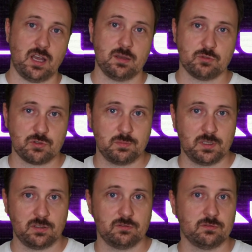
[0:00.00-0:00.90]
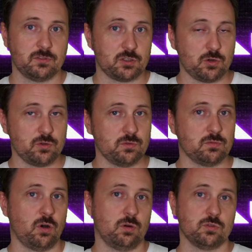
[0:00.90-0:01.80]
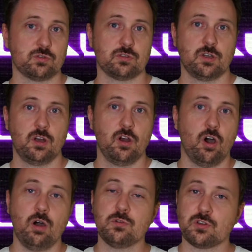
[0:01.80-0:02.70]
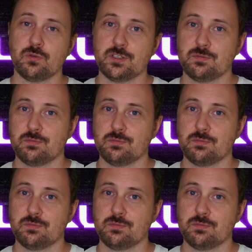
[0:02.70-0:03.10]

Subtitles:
I am streaming Factorio almost always